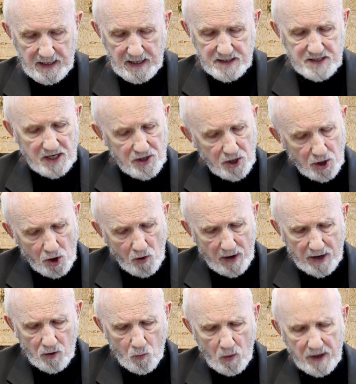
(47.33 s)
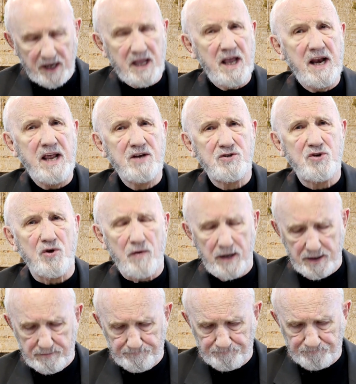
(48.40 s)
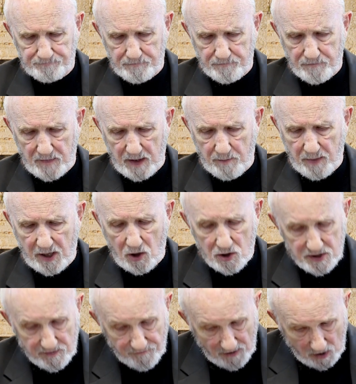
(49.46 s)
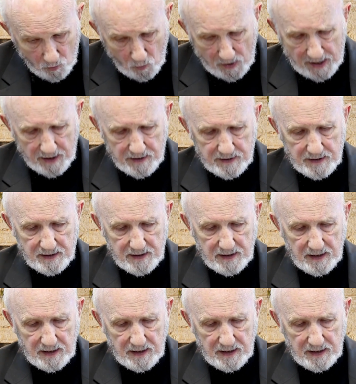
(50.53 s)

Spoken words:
He said, I don't want to get into it because if I win,